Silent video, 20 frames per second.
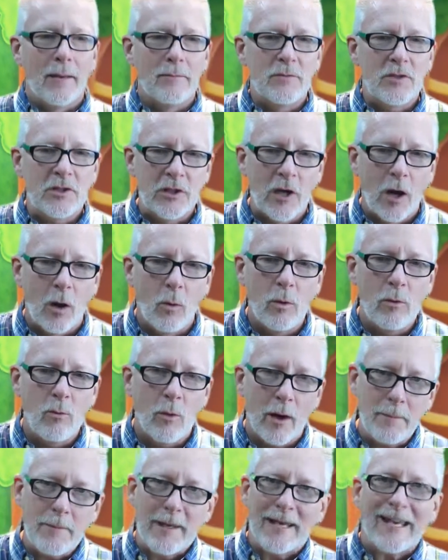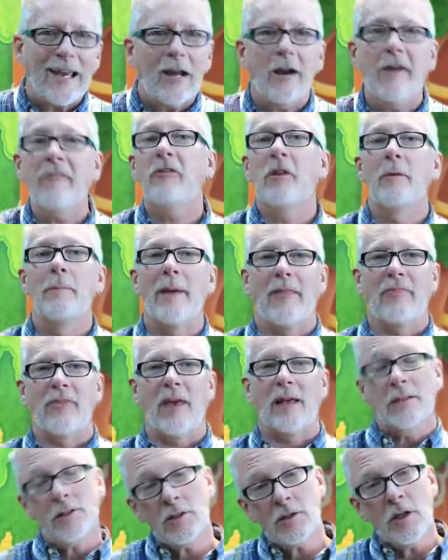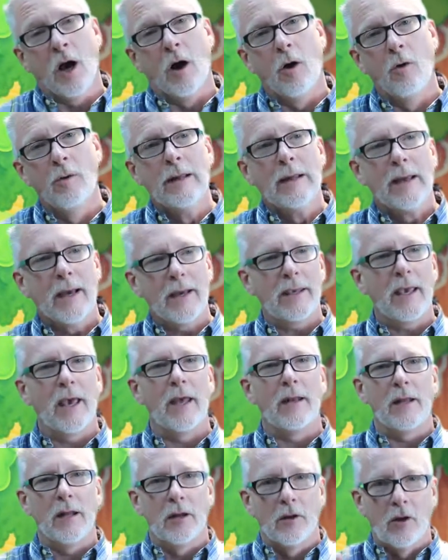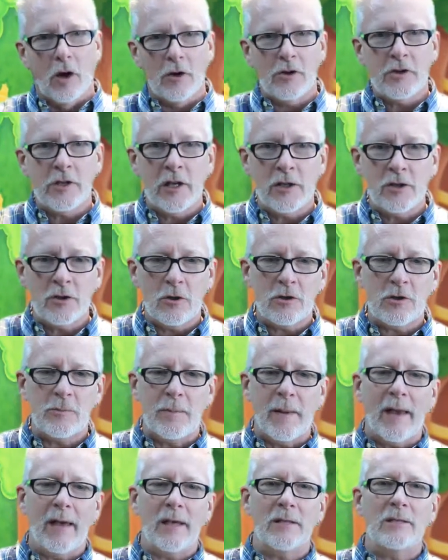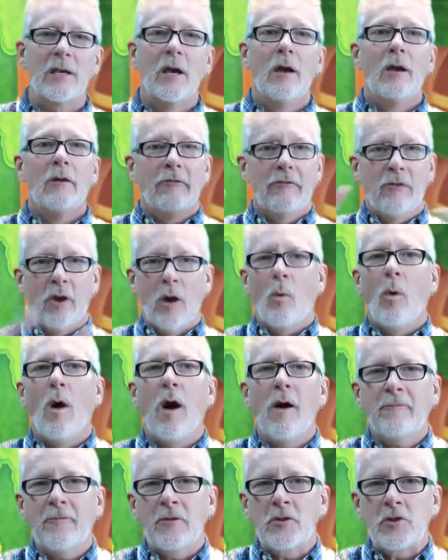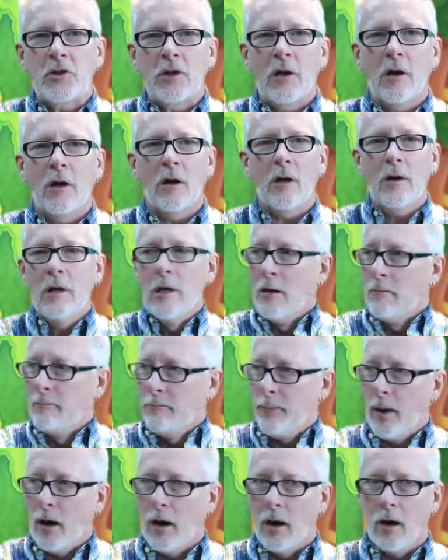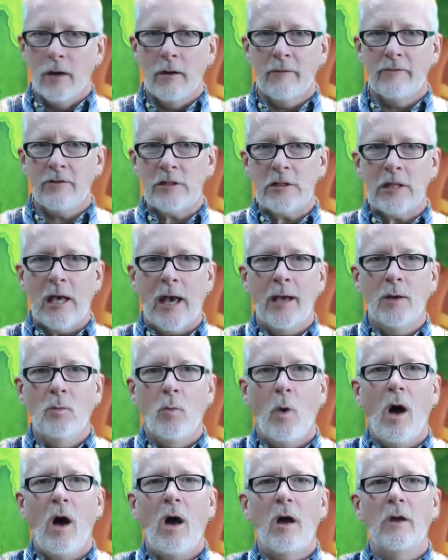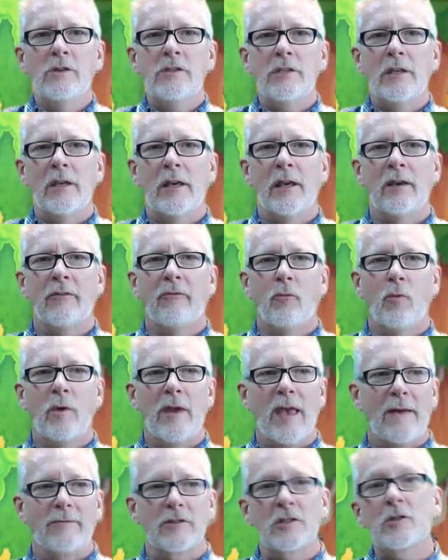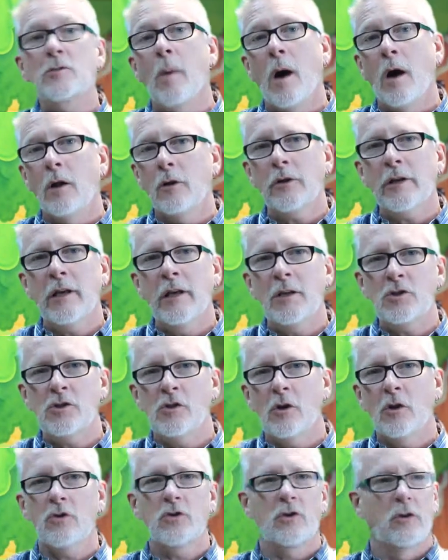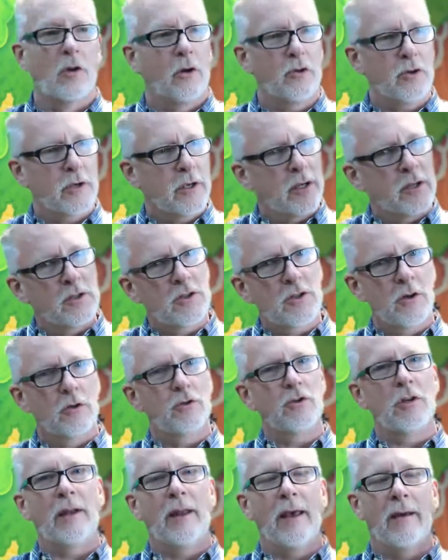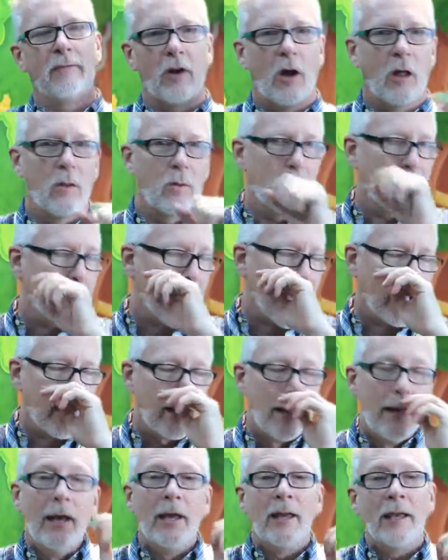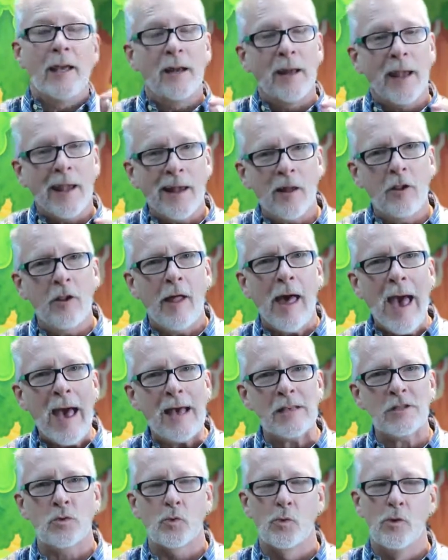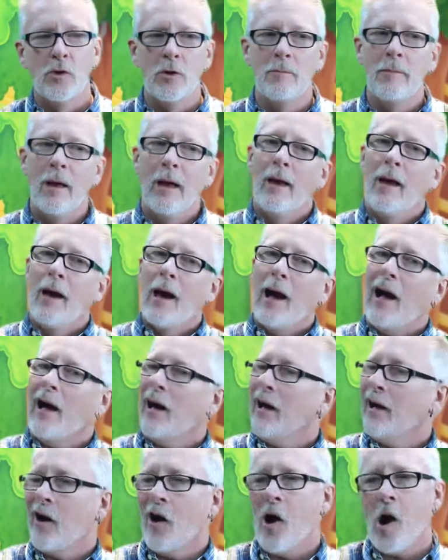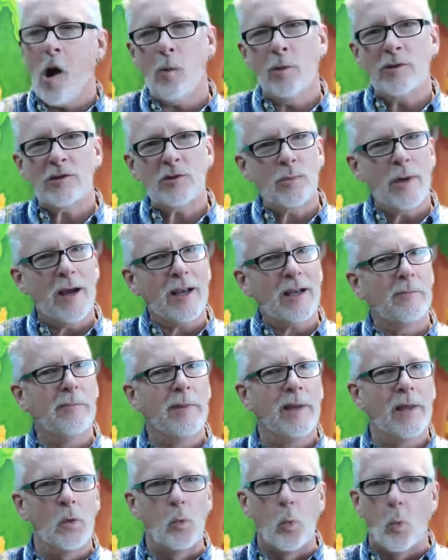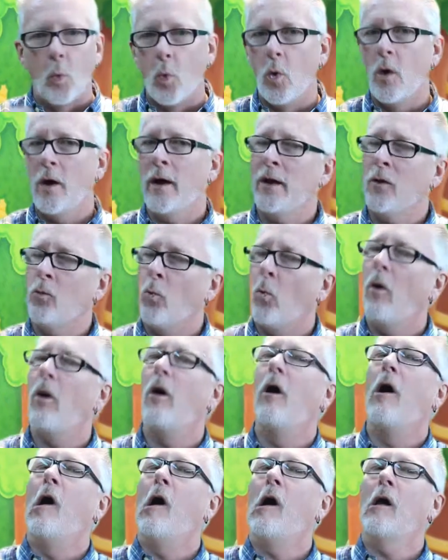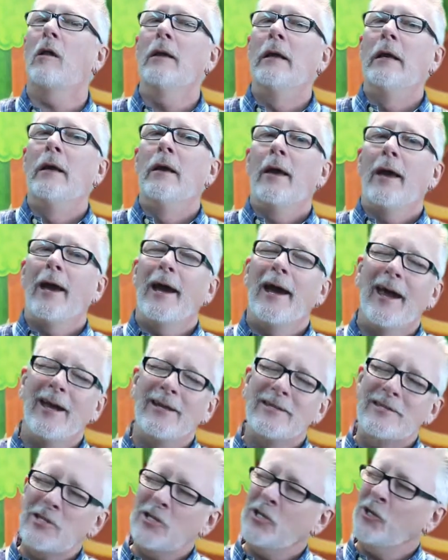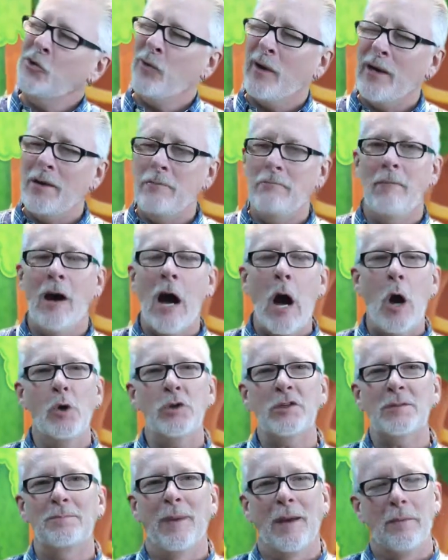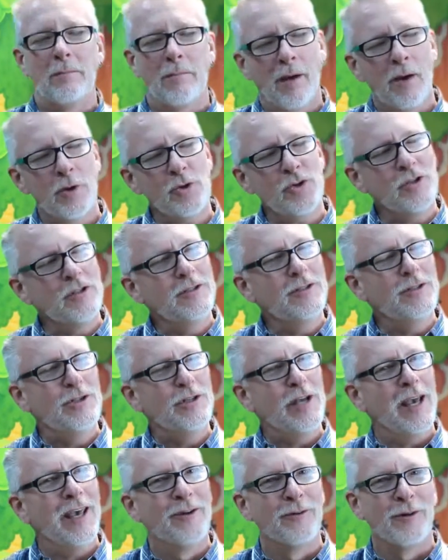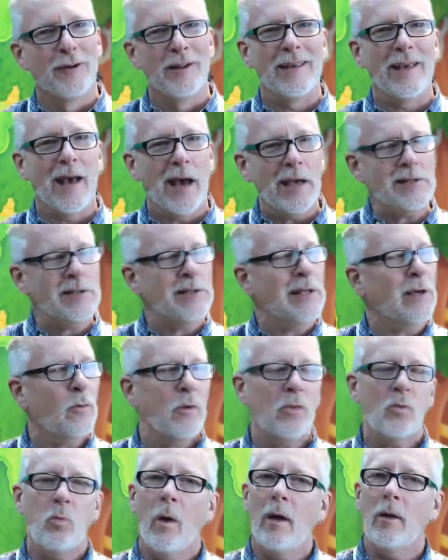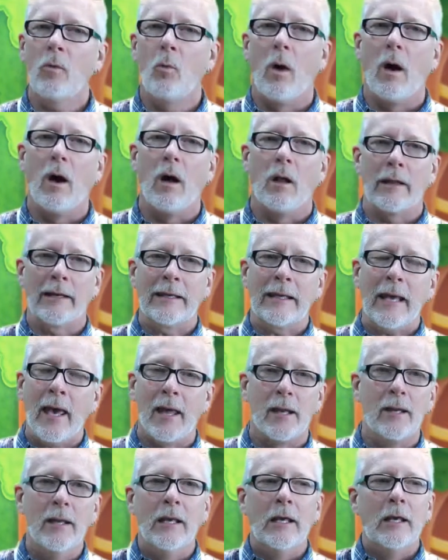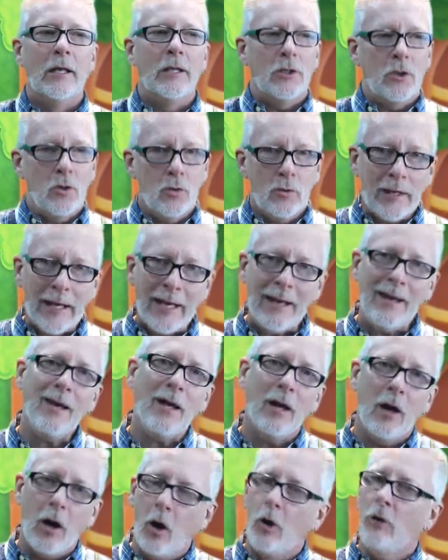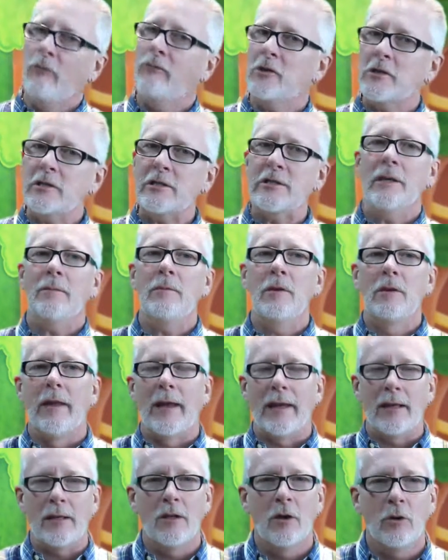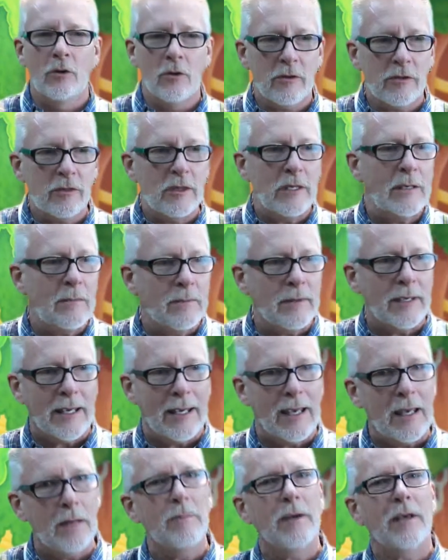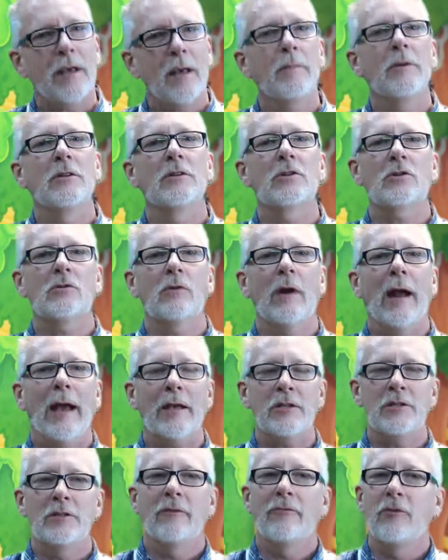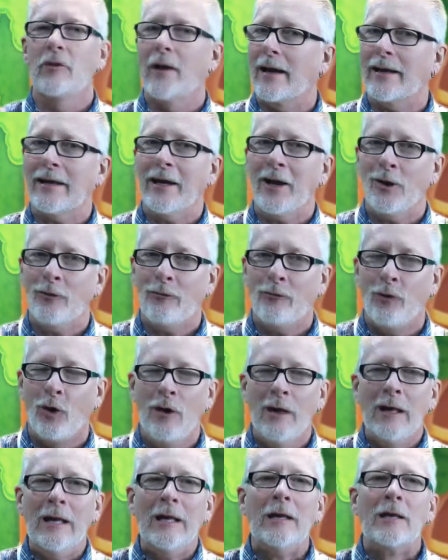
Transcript: So we want to be careful about that. So again, in a large kids church space, front wall for sure, part of the side walls. If we have a smaller kids church, larger kids church, you can have it all the way back. In a classroom, I always recommend one wall and two at most, but most generally I stick with one wall. Again, you can overstimulate. You know, your theme can become a distraction if you're not careful.